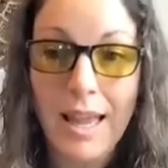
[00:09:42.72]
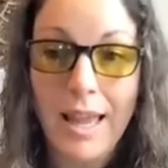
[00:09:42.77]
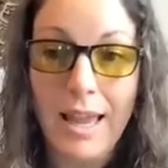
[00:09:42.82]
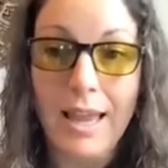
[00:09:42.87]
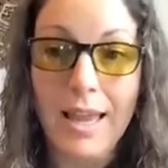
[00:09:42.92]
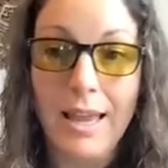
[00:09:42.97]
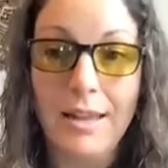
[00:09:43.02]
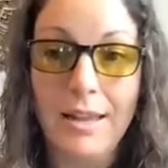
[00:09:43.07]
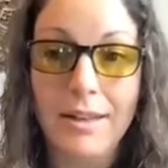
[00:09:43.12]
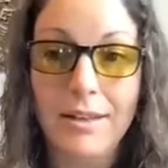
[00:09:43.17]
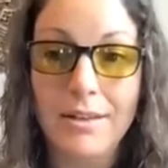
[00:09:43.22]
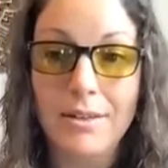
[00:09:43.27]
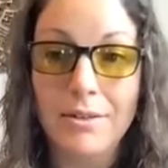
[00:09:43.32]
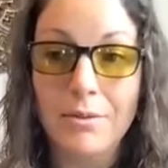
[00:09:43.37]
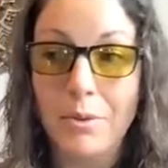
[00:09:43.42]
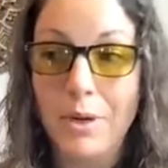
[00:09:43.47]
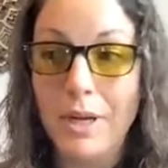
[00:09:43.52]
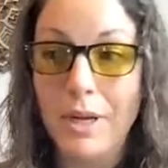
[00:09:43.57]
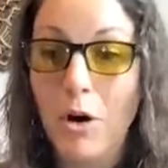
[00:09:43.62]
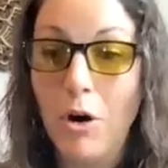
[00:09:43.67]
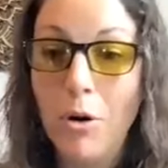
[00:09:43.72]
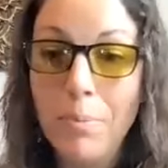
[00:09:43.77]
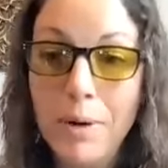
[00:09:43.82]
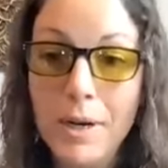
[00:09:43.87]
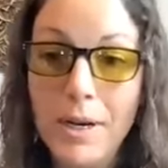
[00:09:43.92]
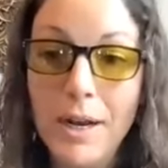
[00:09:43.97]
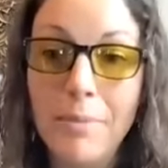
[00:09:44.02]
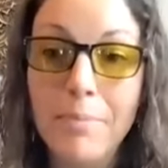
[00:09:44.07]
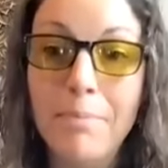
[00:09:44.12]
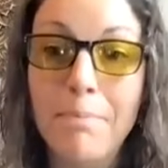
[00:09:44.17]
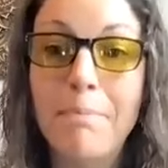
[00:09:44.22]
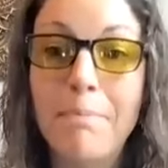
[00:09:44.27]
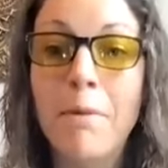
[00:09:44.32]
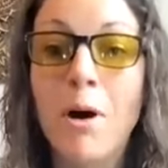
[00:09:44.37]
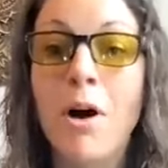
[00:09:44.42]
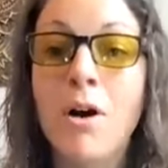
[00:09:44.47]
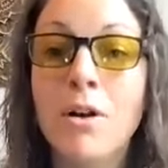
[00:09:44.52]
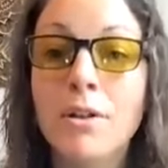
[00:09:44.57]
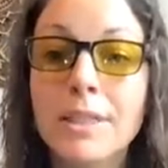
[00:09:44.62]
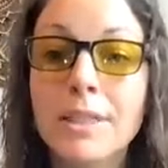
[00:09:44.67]
And we open up
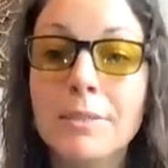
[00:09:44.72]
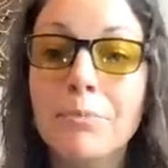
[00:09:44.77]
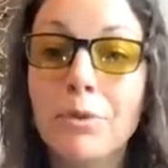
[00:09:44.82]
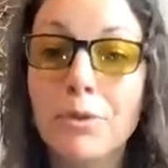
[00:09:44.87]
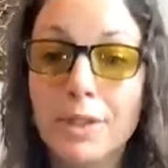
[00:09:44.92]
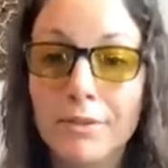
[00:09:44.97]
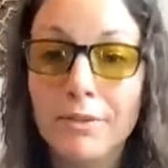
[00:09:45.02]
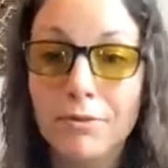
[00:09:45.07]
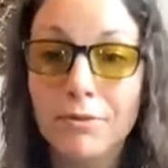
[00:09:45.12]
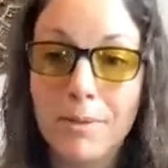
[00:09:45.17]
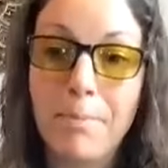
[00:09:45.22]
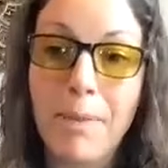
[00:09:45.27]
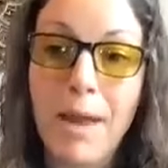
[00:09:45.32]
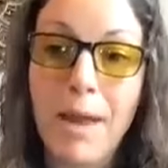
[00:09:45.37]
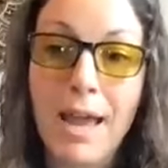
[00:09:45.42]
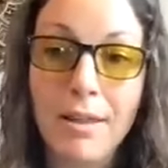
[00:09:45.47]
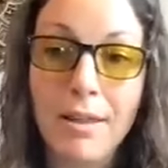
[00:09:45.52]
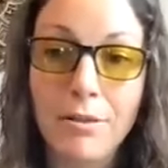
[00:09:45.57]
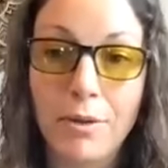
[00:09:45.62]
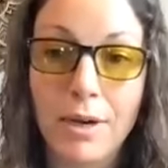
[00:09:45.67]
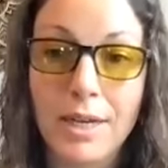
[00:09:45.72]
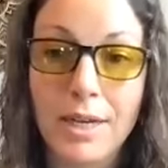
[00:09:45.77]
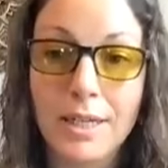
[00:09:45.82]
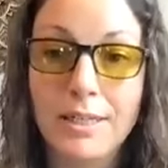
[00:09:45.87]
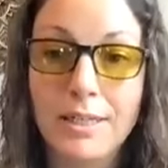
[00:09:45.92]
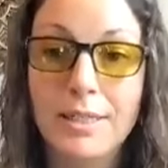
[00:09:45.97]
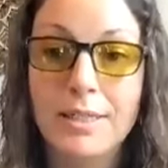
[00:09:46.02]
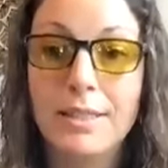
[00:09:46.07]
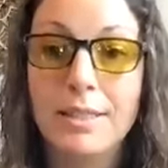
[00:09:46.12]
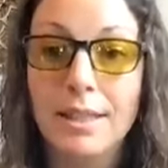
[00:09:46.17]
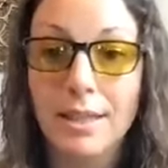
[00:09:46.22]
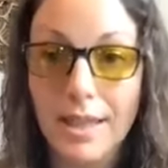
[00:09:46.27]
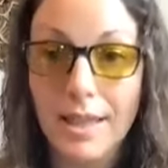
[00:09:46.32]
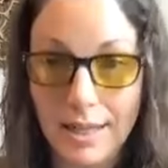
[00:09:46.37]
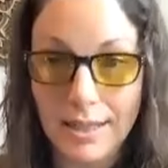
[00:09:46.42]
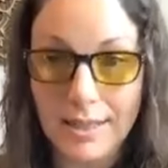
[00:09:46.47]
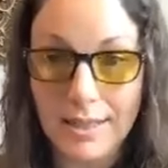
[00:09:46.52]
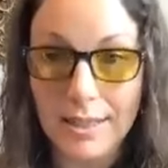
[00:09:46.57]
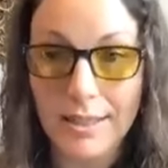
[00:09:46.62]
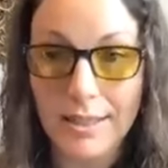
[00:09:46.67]
multiple different pathways to
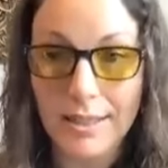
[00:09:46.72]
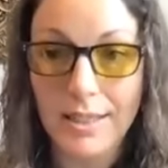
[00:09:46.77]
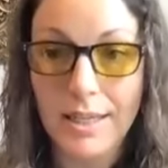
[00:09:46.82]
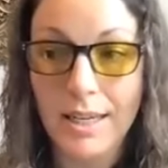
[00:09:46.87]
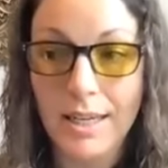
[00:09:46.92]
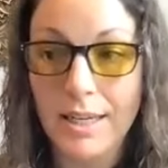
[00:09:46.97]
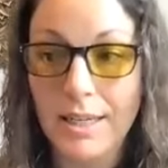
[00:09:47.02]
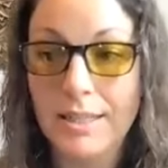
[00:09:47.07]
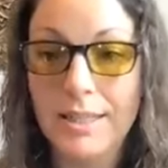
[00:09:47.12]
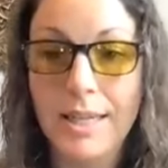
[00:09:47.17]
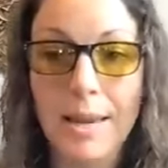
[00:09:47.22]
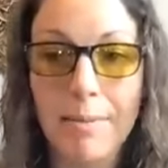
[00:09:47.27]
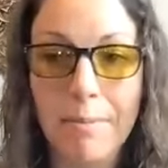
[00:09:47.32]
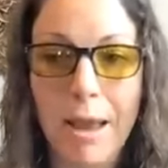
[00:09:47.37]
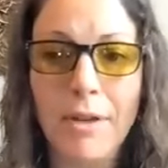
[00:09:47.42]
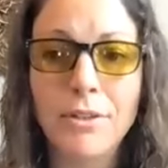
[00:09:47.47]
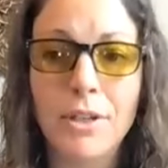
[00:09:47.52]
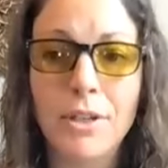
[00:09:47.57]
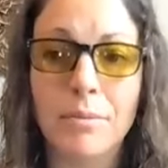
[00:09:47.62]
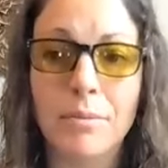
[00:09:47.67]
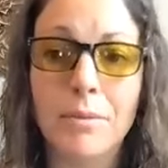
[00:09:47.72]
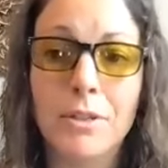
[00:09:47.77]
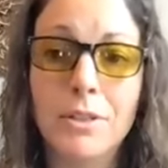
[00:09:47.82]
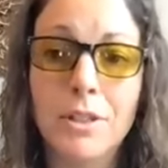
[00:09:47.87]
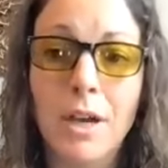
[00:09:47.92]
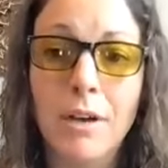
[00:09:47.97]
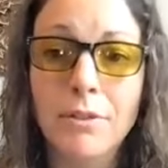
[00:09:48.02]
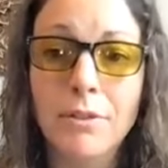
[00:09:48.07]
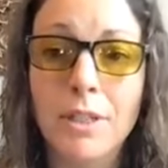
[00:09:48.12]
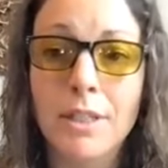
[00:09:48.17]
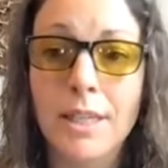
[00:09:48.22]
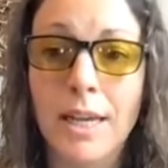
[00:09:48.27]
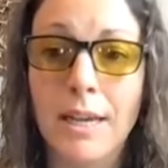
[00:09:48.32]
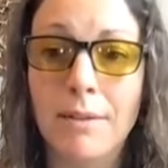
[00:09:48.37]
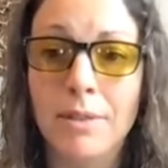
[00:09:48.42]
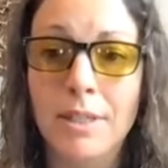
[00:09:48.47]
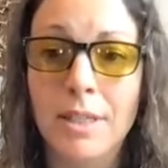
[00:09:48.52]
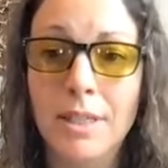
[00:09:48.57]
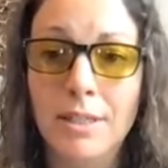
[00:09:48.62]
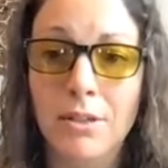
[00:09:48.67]
get to the same outcome because
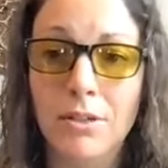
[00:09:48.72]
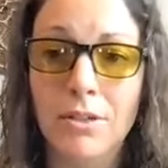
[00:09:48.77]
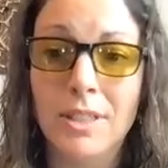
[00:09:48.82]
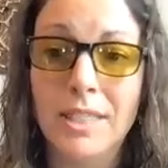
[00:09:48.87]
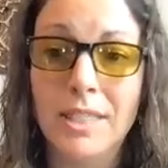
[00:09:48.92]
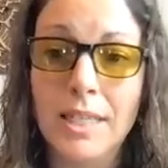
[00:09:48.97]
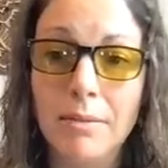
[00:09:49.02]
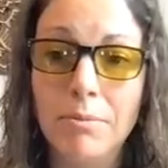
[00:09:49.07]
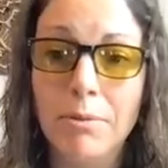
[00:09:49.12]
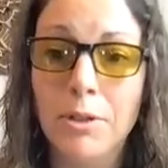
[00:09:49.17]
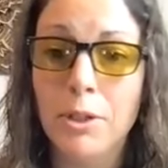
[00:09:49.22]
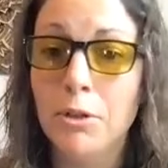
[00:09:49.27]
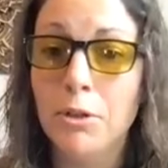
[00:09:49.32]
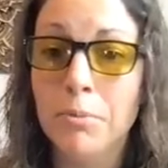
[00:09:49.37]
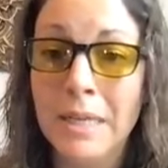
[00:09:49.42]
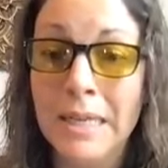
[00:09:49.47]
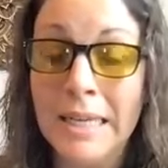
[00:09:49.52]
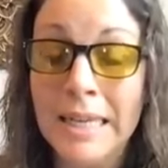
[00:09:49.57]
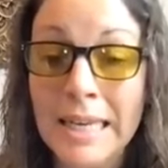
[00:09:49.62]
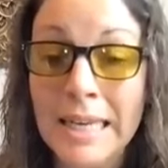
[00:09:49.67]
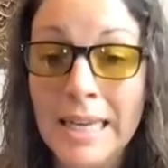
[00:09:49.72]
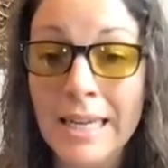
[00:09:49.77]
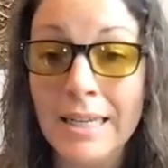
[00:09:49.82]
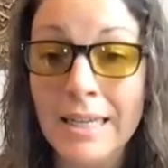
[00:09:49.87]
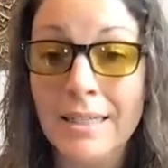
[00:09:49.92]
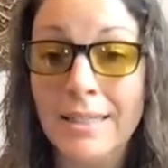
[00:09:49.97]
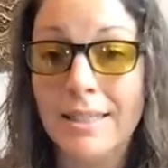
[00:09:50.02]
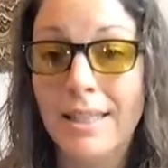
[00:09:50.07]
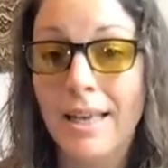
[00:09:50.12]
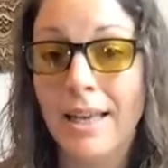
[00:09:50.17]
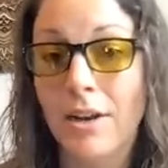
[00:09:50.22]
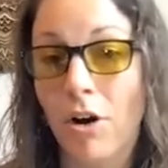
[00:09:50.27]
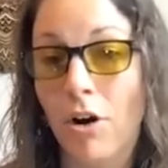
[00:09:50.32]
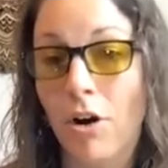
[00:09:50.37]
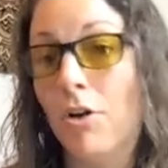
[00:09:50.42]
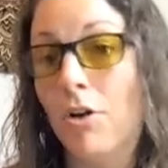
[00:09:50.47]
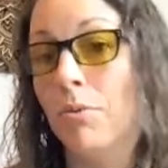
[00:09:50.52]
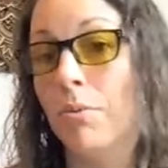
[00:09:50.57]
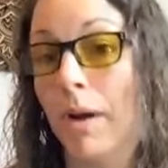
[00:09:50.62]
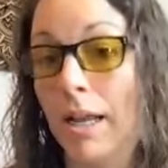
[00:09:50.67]
oftentimes these are deep human needs that
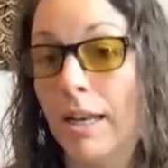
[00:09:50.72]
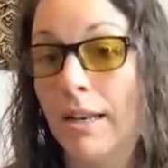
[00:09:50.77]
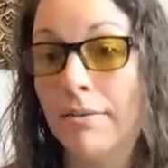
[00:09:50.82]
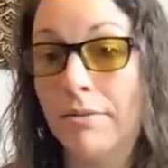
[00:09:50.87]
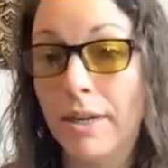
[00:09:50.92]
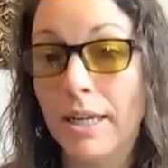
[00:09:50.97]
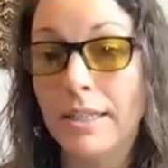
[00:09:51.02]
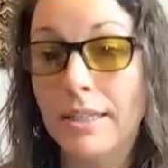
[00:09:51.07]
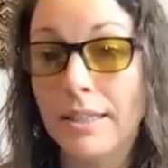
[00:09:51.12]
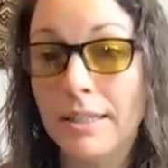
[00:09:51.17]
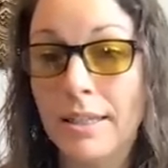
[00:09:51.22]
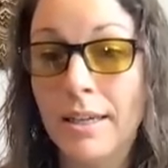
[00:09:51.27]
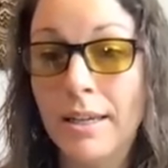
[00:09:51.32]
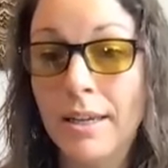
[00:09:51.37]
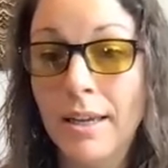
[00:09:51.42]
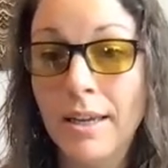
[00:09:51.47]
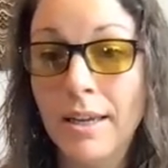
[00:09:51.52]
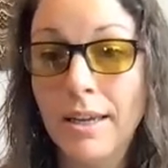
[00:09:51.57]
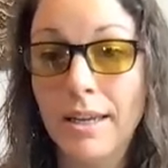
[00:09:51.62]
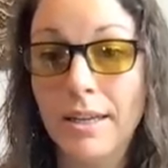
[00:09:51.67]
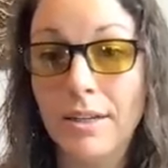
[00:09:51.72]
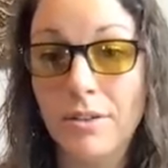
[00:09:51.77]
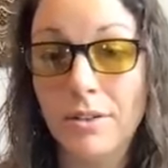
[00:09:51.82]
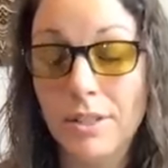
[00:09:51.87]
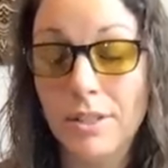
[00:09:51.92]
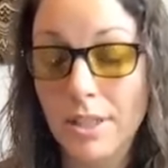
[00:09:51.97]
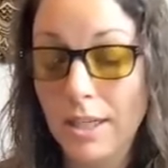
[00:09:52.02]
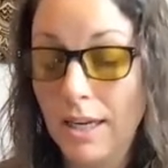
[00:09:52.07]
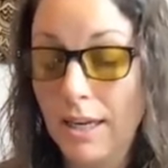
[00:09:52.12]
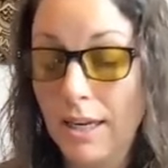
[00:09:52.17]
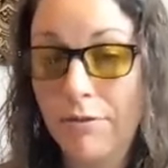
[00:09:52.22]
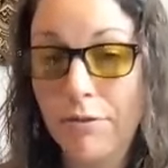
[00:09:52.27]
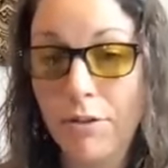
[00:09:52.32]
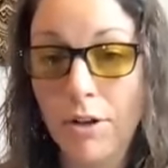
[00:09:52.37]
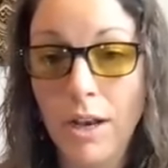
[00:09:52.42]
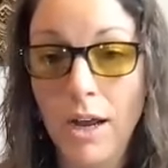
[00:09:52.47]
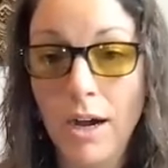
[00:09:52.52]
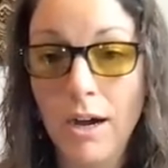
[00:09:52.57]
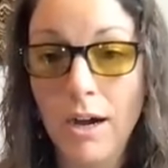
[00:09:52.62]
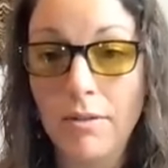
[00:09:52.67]
are relevant. You know, it's a need
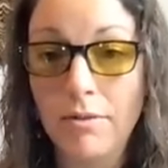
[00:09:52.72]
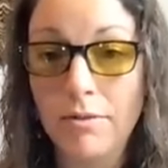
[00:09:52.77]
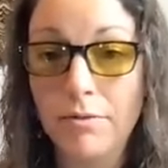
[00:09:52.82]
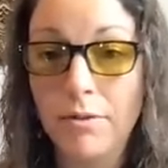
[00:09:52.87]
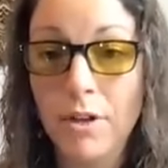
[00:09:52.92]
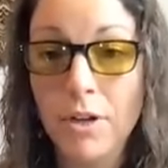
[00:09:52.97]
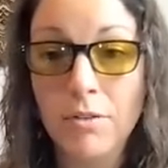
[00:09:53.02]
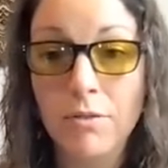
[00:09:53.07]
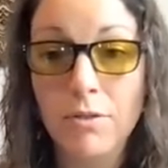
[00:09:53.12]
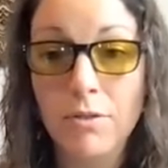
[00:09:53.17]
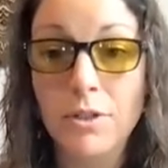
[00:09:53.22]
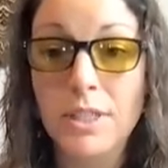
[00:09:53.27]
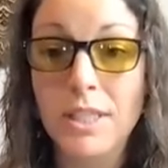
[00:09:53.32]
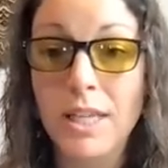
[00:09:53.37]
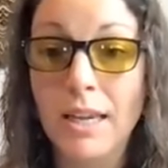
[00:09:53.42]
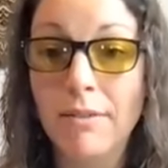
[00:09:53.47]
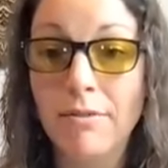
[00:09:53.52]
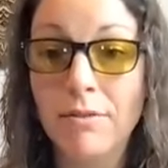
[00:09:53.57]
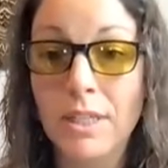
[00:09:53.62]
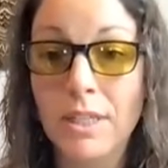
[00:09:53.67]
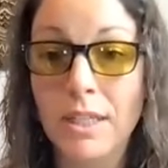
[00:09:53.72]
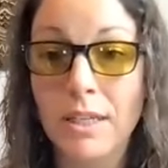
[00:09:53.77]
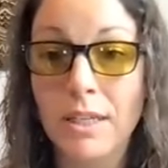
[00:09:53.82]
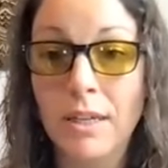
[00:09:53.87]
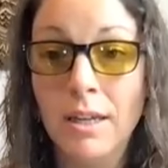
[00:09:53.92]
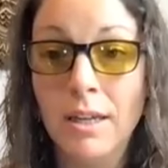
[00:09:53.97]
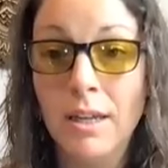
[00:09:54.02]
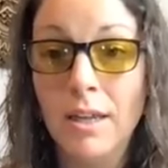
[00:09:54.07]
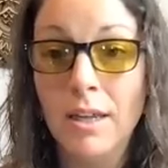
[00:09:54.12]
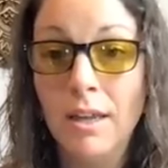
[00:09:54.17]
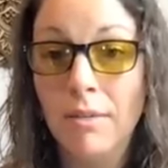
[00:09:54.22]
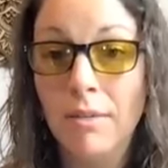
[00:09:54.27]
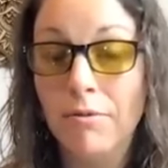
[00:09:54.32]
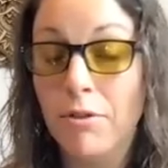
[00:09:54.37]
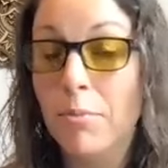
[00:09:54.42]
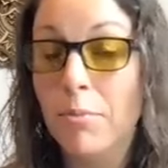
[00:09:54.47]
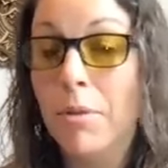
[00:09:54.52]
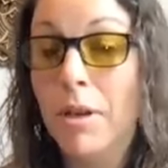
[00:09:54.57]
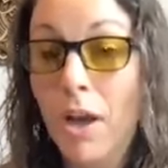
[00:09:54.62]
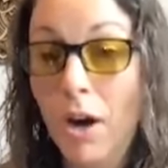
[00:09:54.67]
for love, for safety,
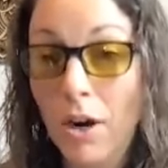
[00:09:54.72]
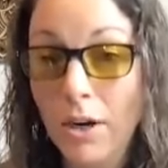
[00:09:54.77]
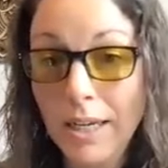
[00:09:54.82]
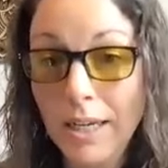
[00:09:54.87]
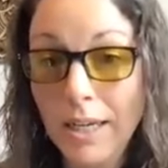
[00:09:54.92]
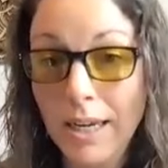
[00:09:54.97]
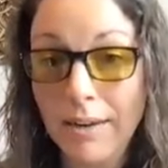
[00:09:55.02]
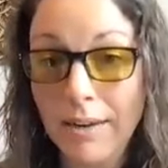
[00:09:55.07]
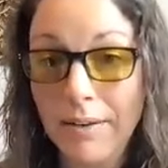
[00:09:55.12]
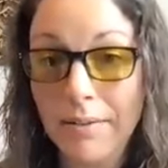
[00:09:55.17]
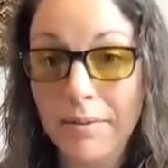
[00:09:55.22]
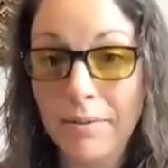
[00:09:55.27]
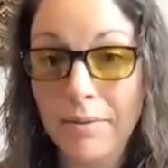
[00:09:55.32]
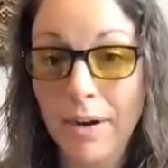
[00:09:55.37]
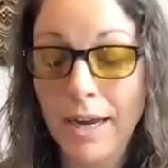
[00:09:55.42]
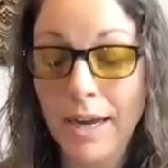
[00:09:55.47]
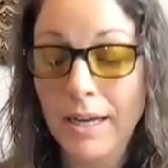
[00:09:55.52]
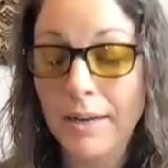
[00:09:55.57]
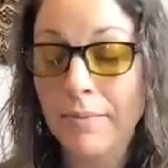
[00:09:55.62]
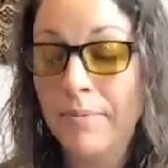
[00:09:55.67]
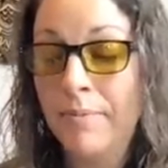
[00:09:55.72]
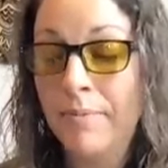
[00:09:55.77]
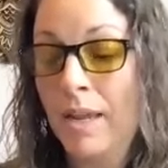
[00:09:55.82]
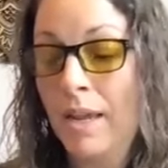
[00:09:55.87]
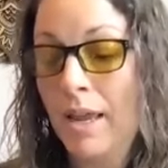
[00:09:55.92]
for belonging, right?